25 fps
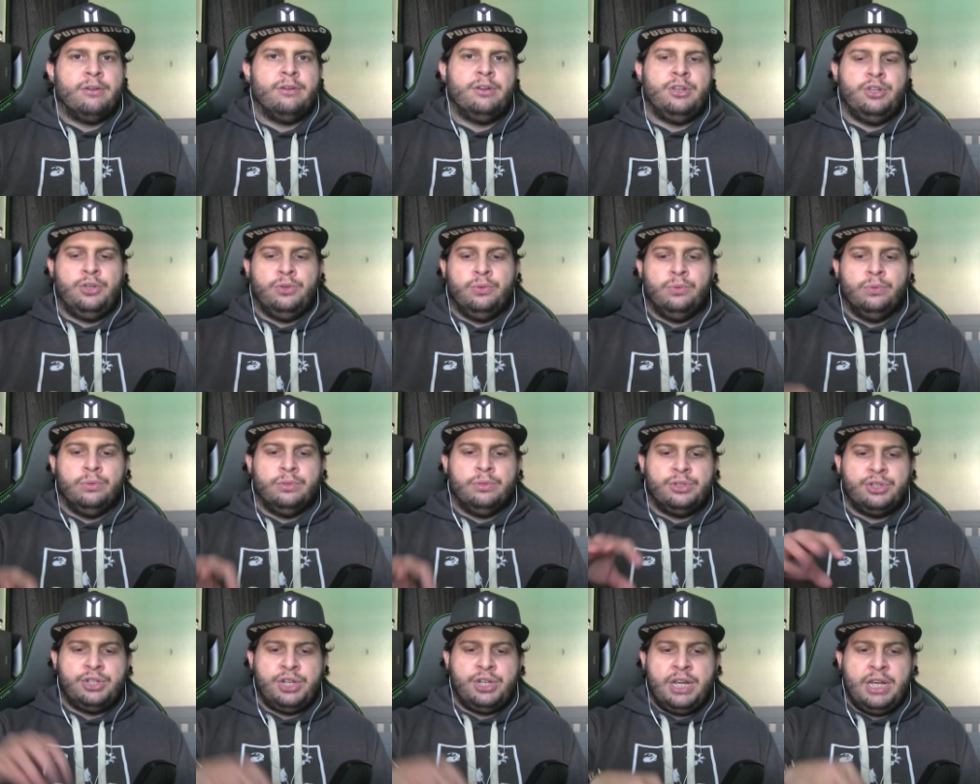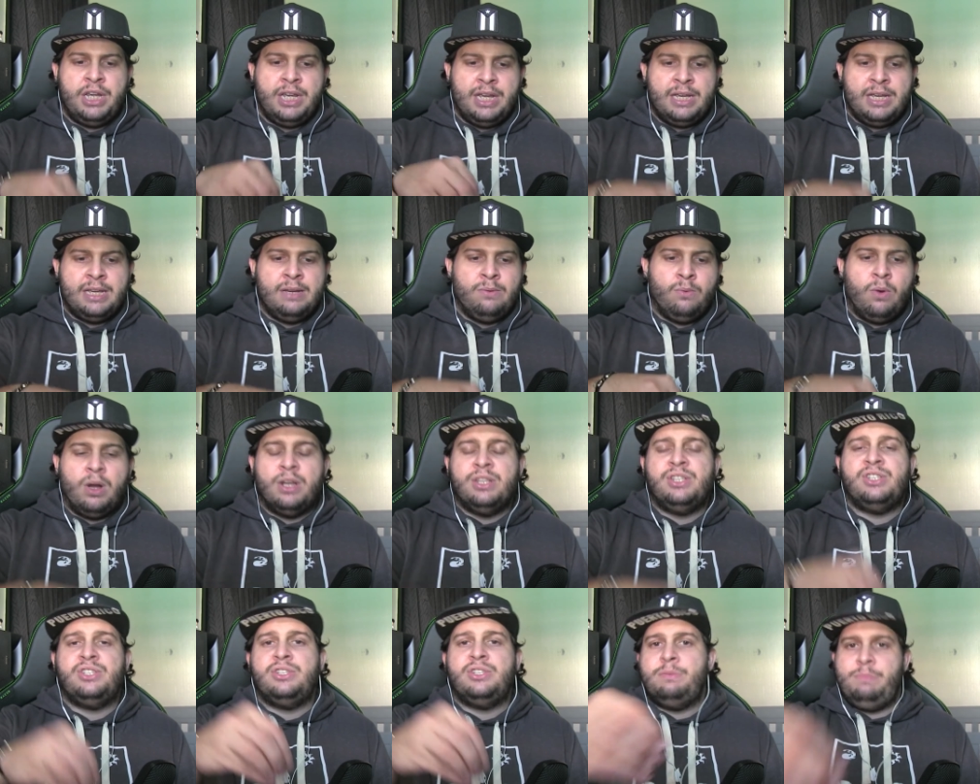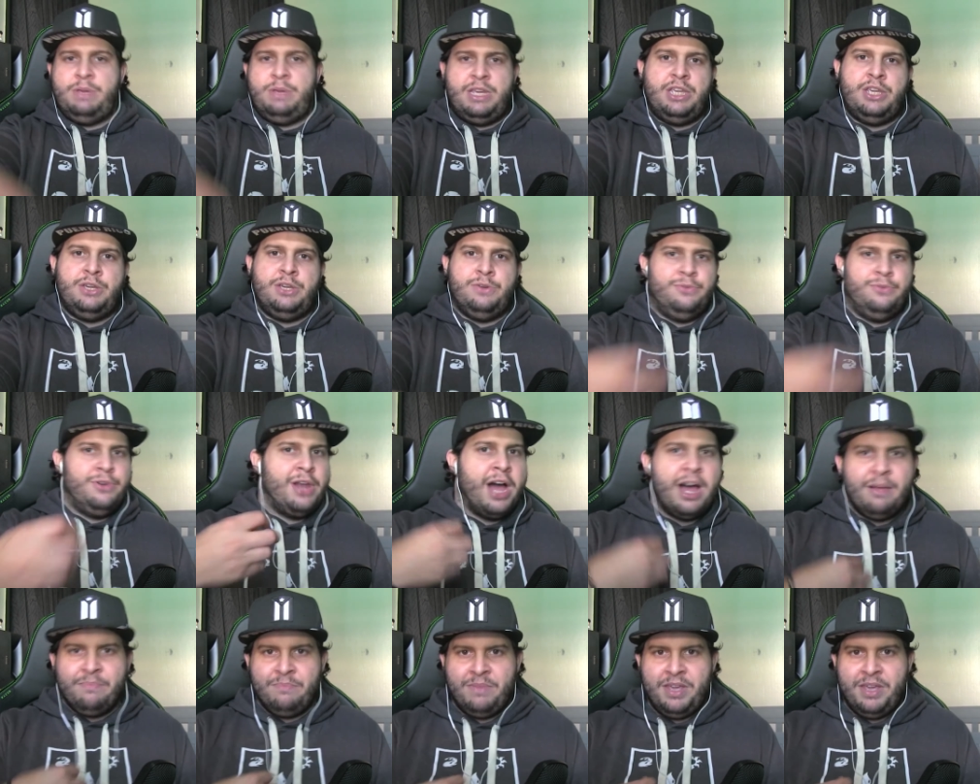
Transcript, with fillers: You, she it wants to meet you, not me.